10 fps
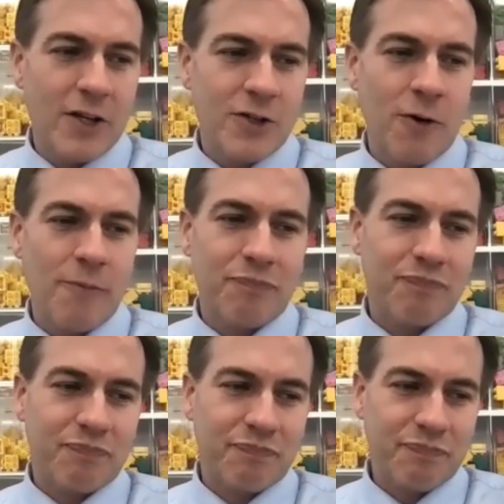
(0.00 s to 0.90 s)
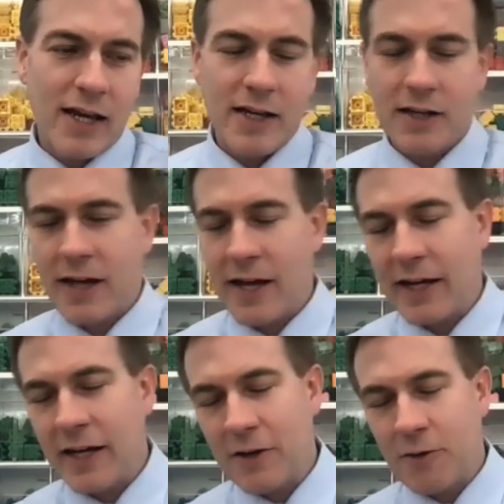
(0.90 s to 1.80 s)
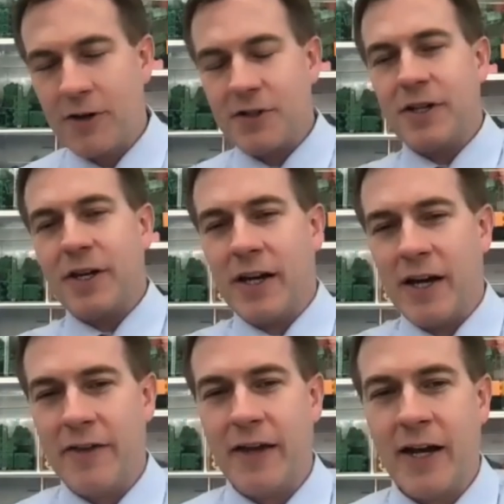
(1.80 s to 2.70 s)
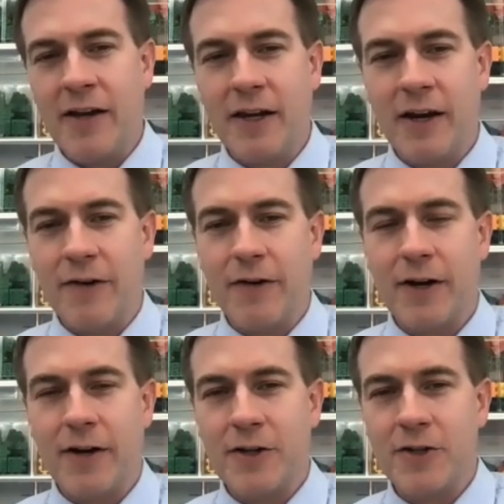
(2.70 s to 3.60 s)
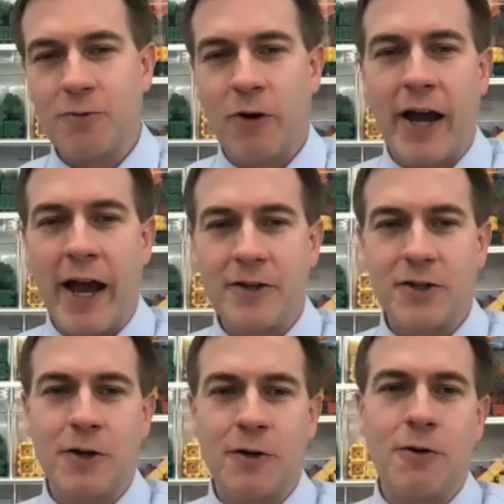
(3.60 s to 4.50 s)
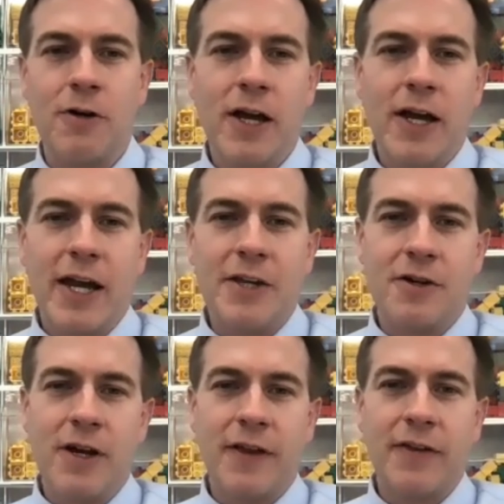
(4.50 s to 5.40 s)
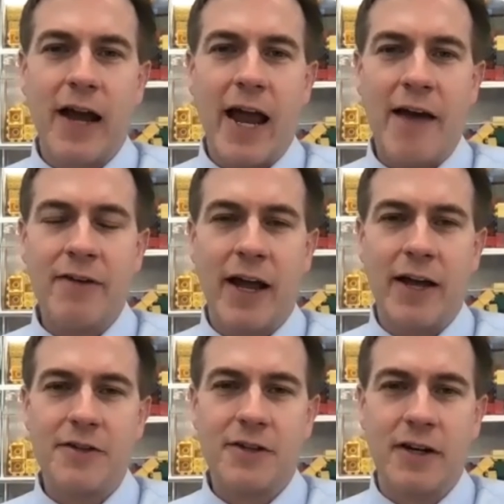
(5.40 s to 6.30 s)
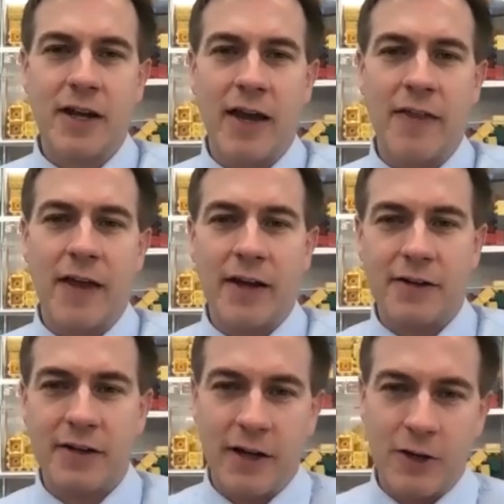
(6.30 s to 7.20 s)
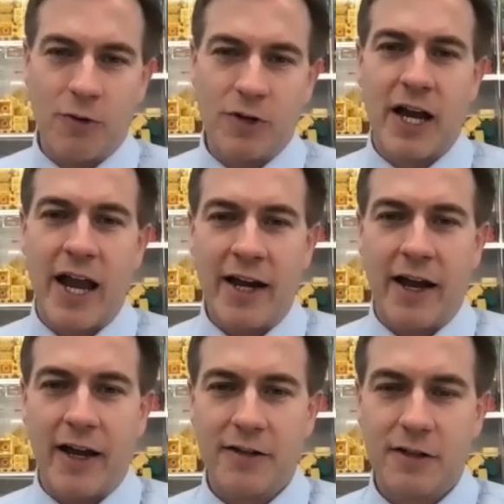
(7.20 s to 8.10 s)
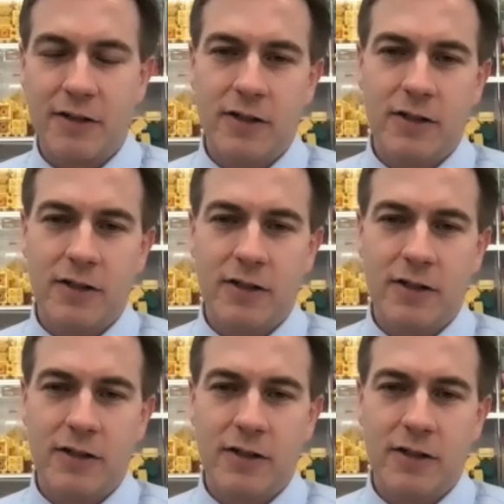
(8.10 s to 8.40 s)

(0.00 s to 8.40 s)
So kind of getting towards the end of the interview here, and just want to ask you, is there anything that I haven't asked today that you wish I had asked?